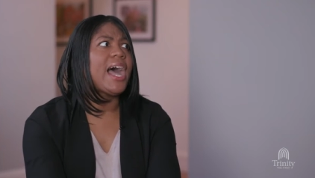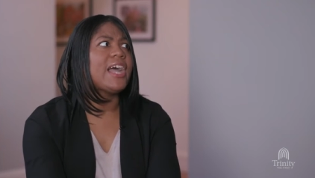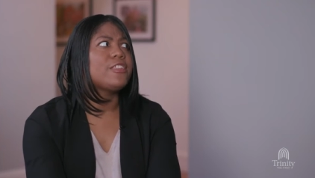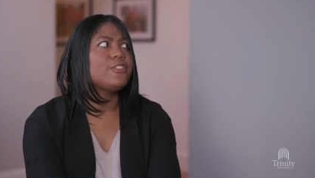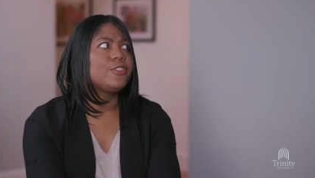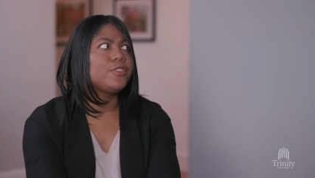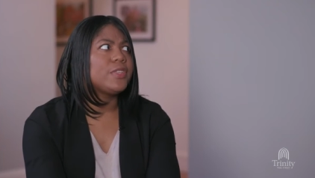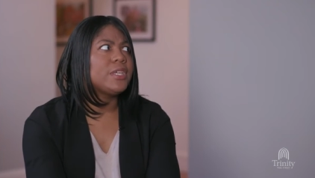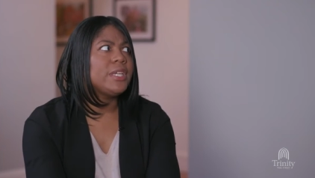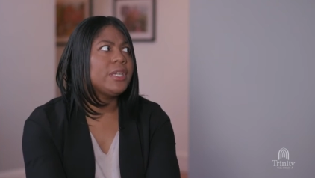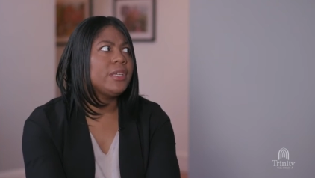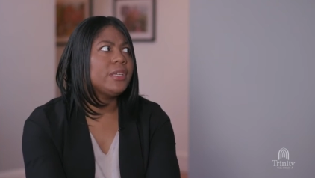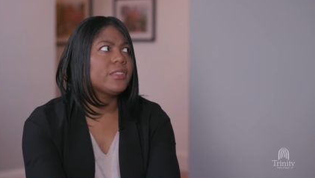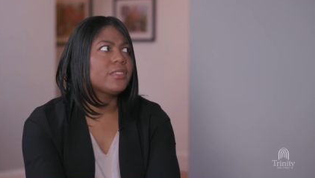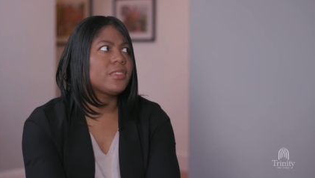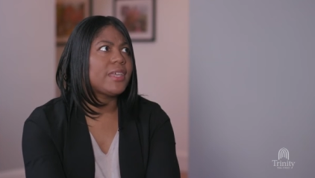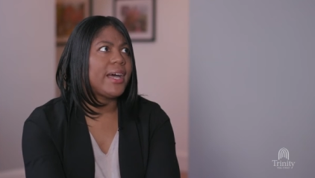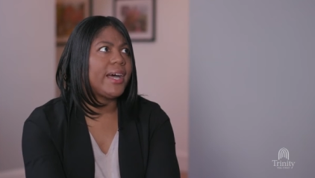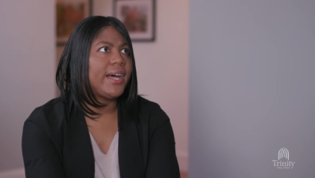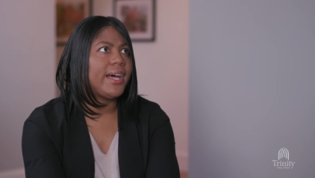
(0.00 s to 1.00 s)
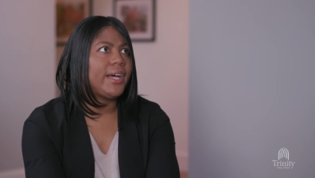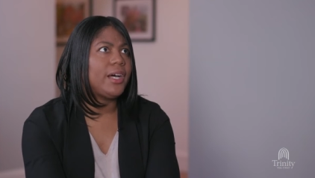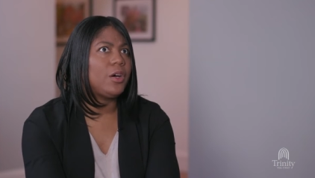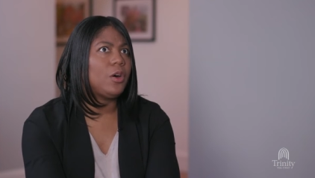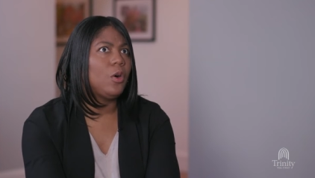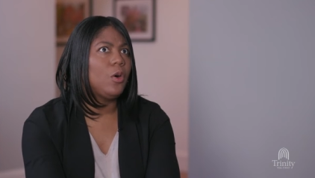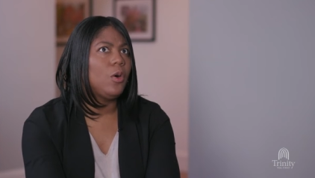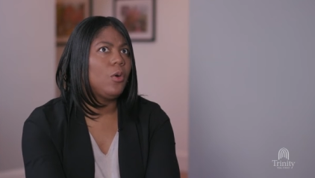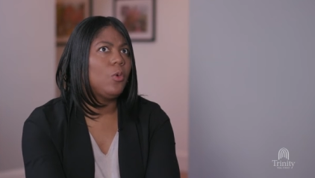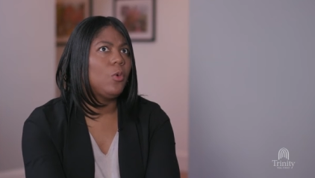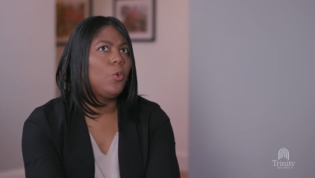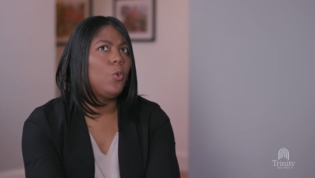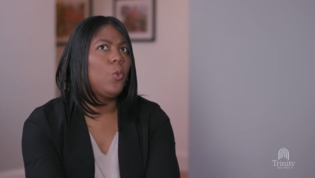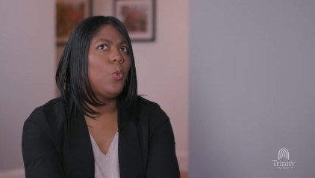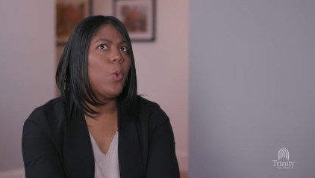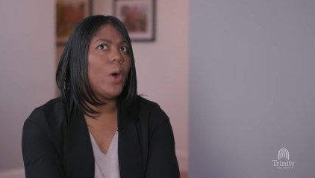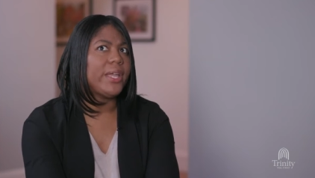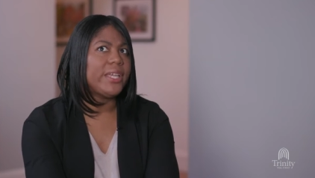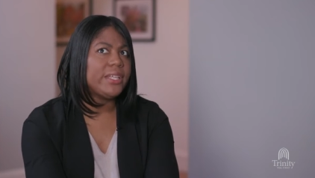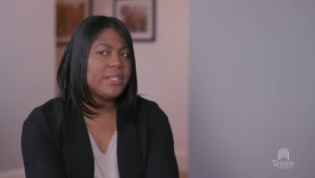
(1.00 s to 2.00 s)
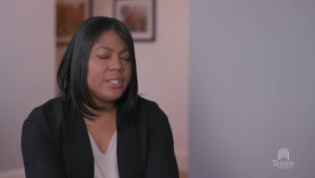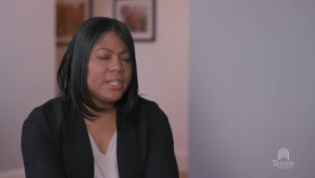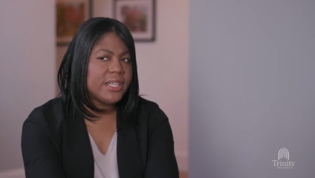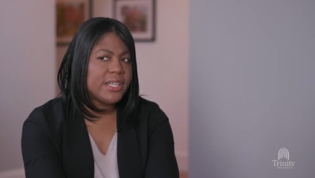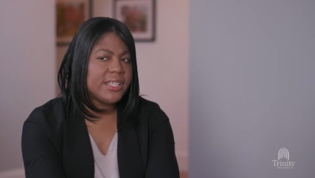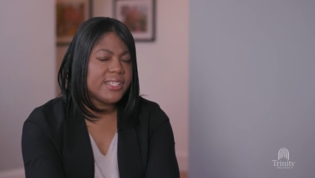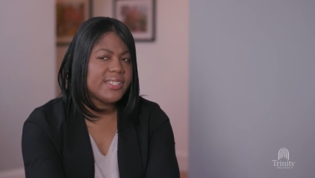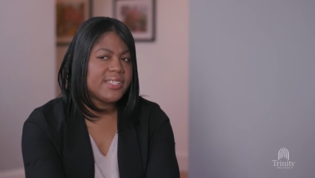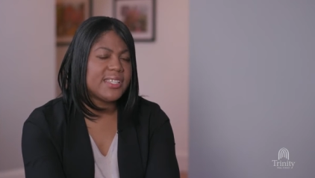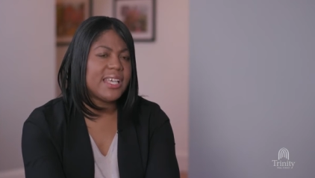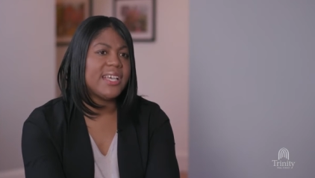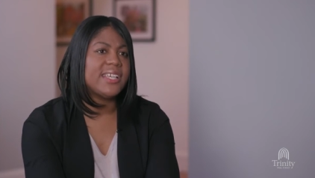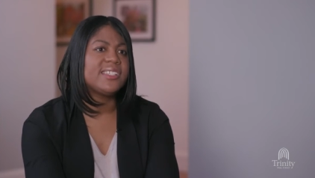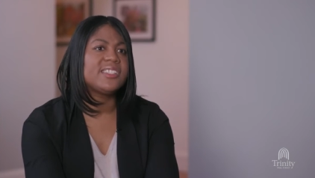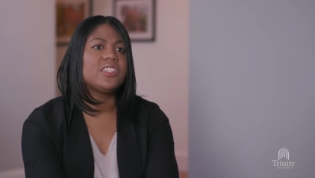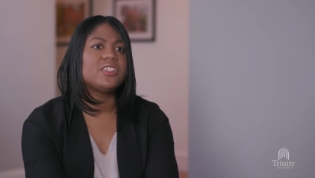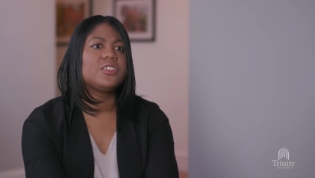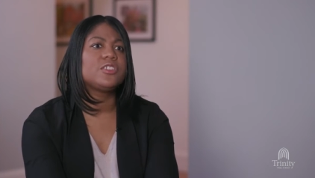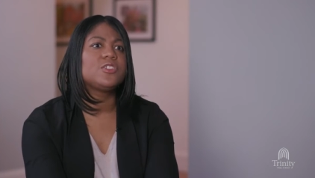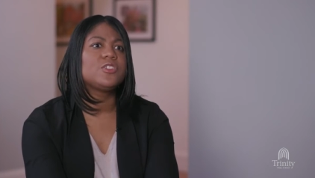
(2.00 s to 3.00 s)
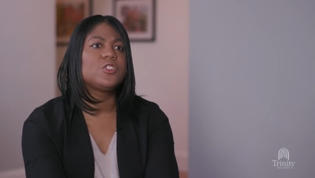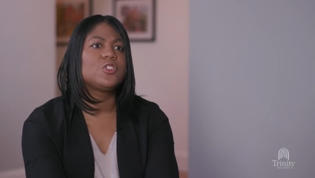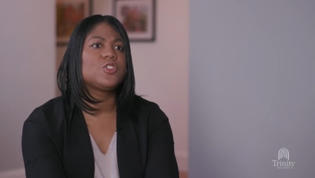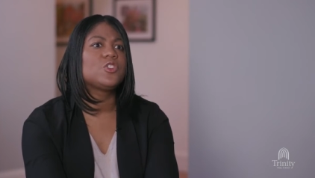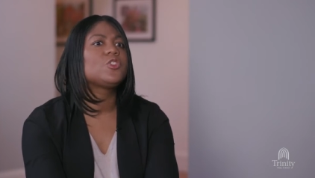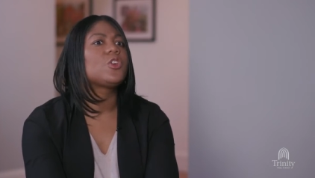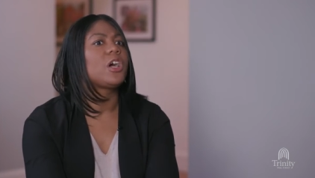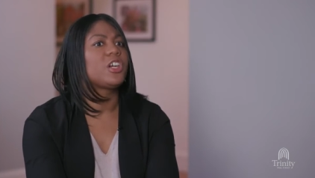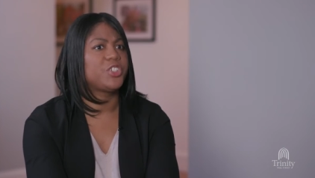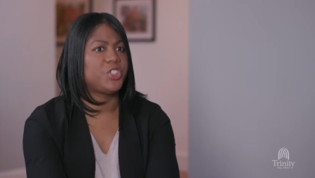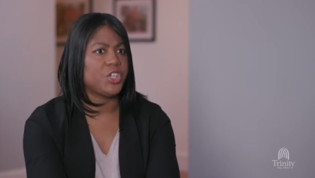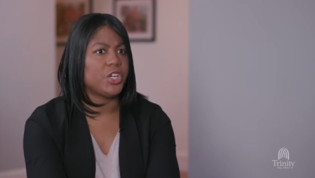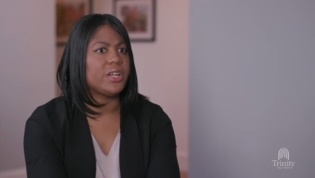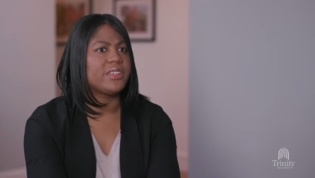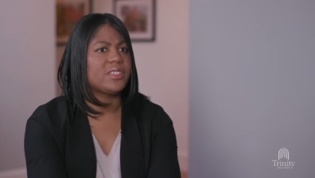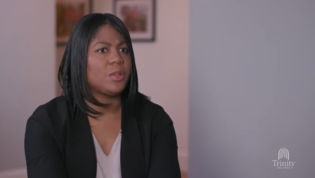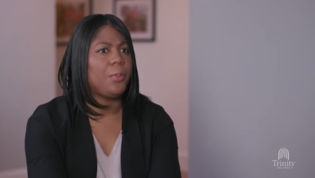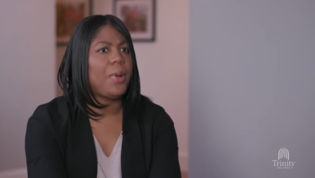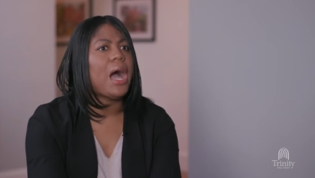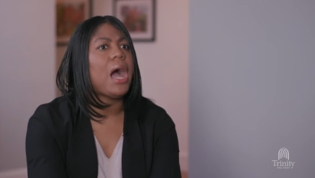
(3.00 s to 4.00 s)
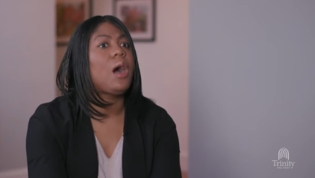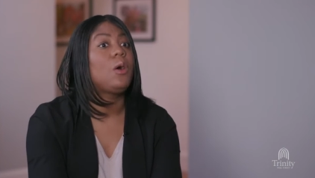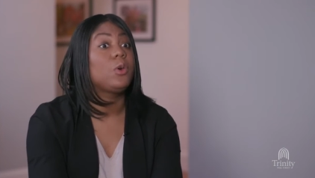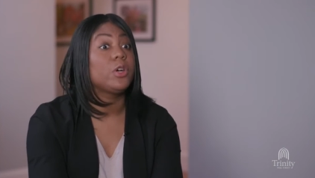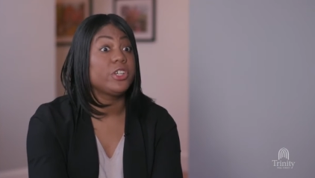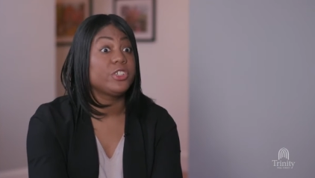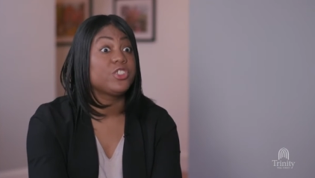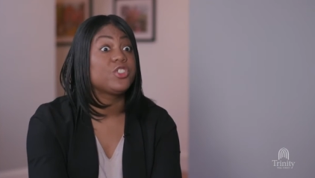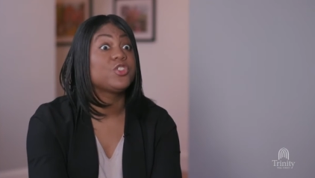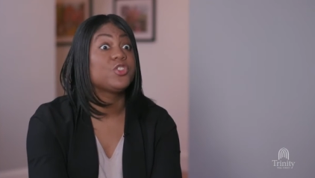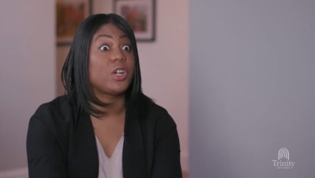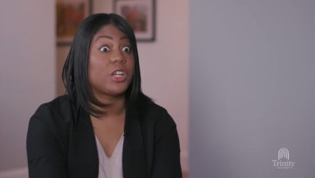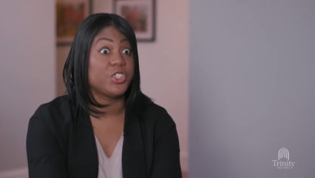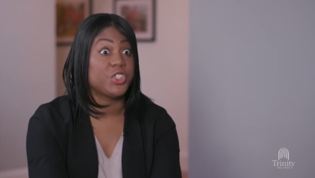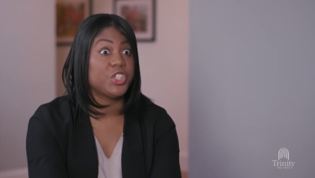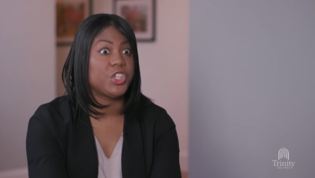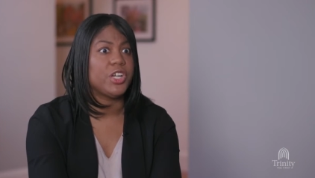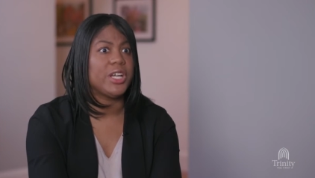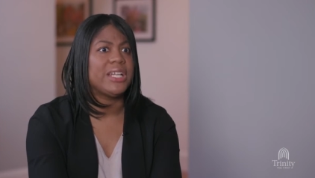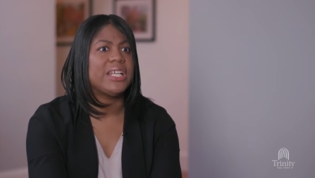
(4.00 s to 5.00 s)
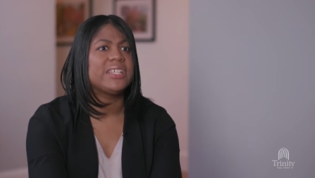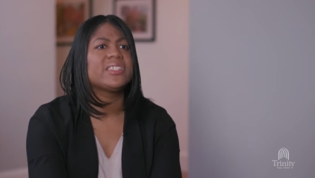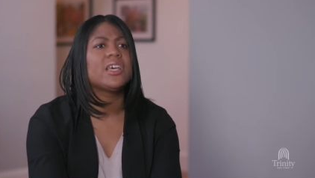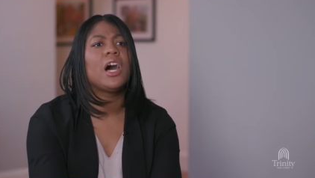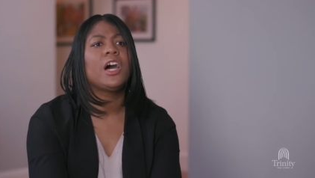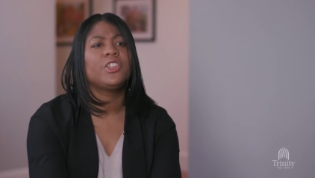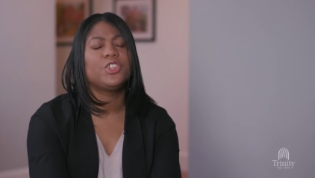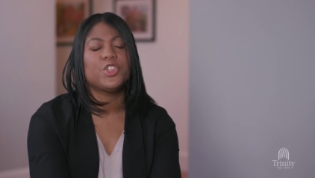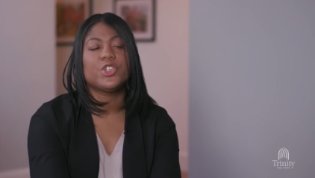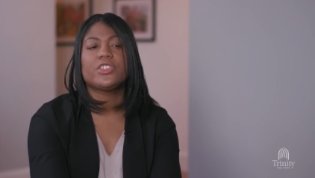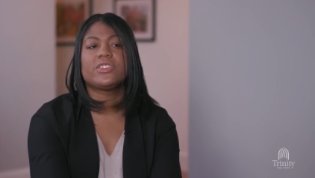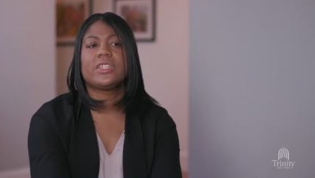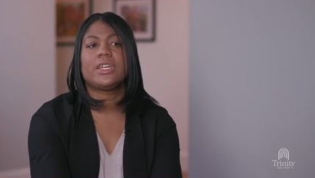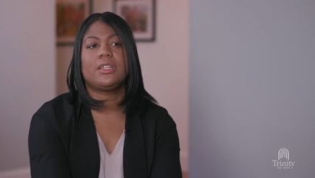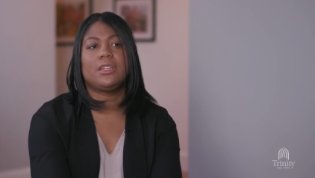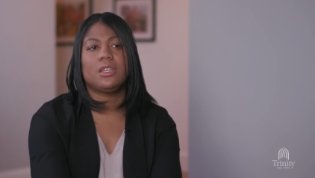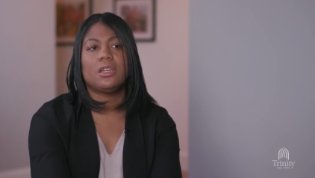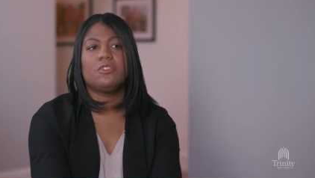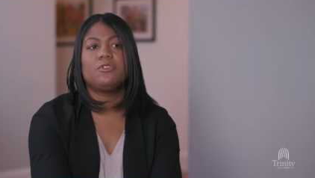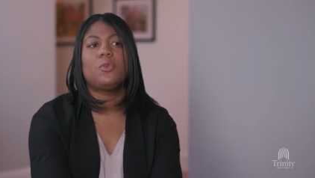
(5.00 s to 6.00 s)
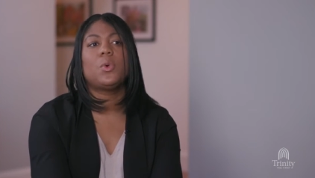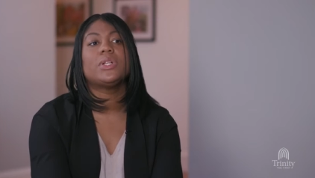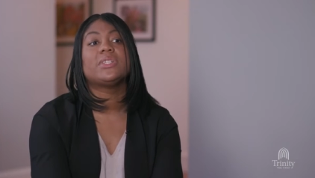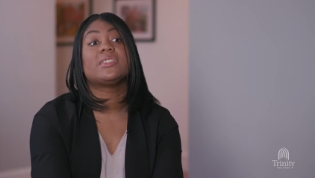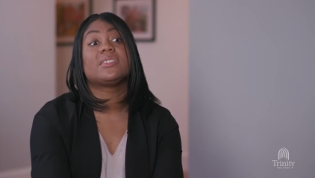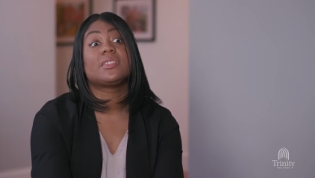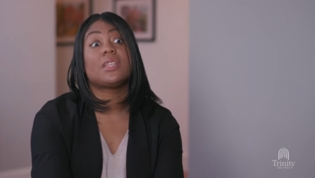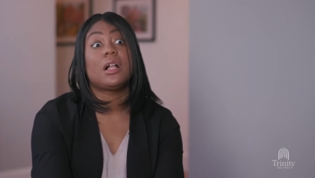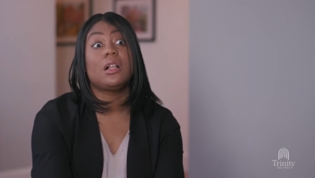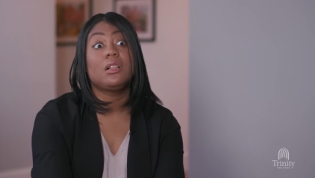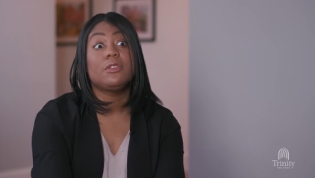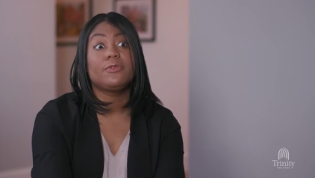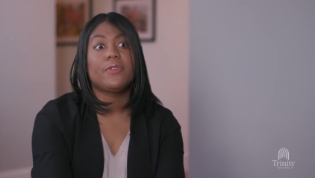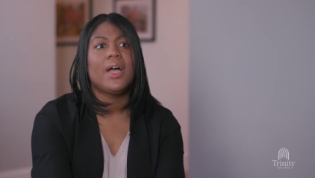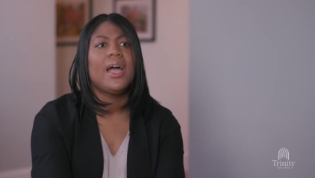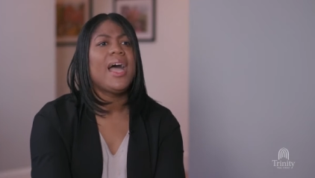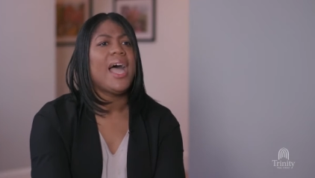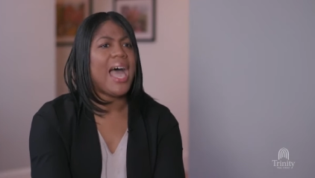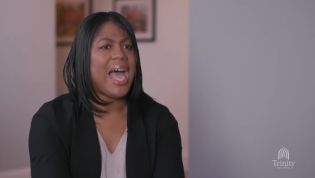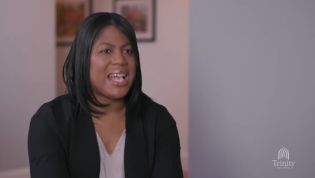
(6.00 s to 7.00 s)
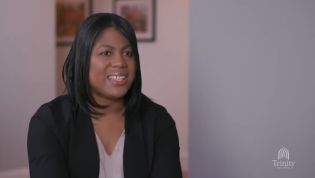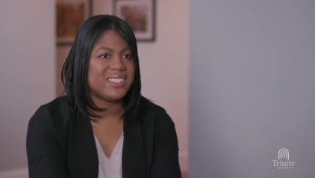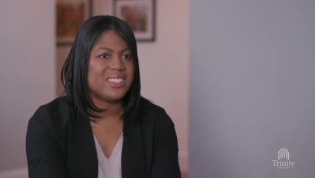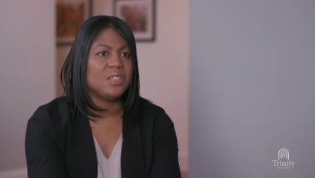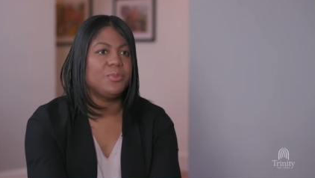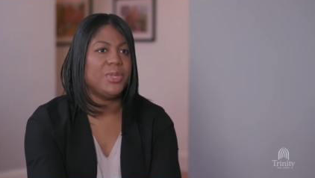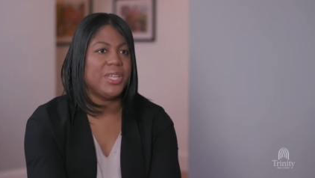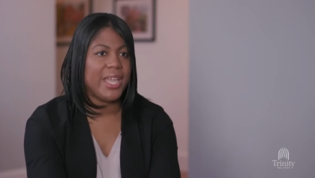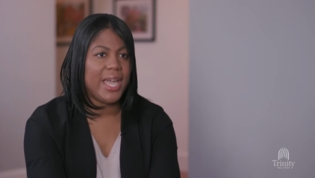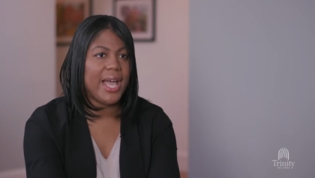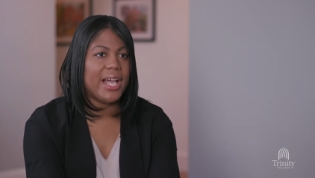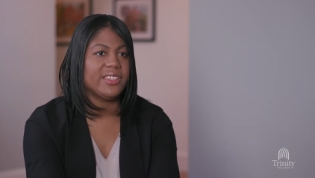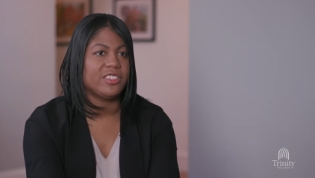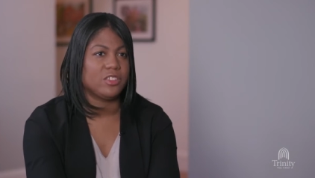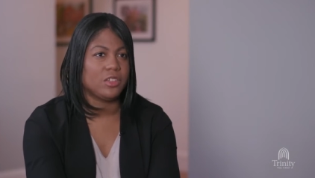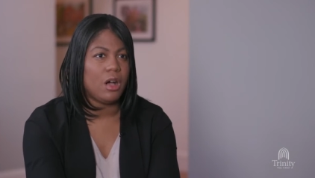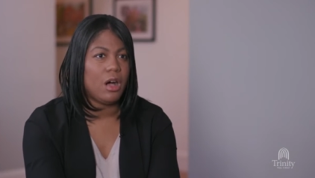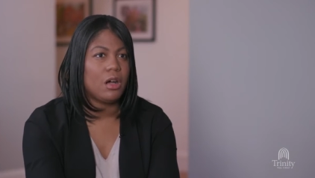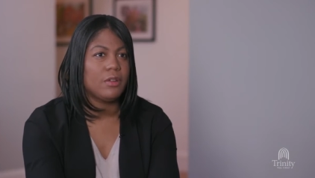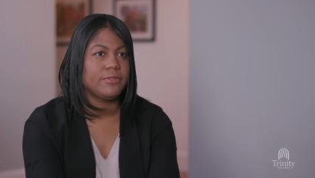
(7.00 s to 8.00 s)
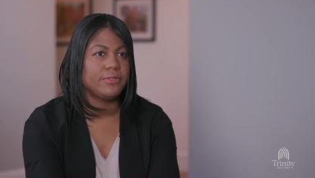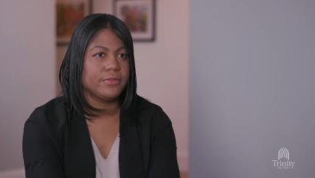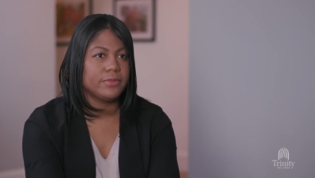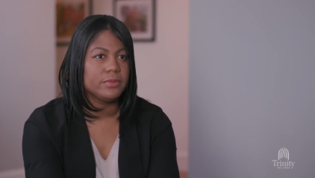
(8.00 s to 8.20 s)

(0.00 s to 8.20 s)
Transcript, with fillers: I think that whiteness as a structure, as a power structure, and as an understanding of oneself has to be cast off.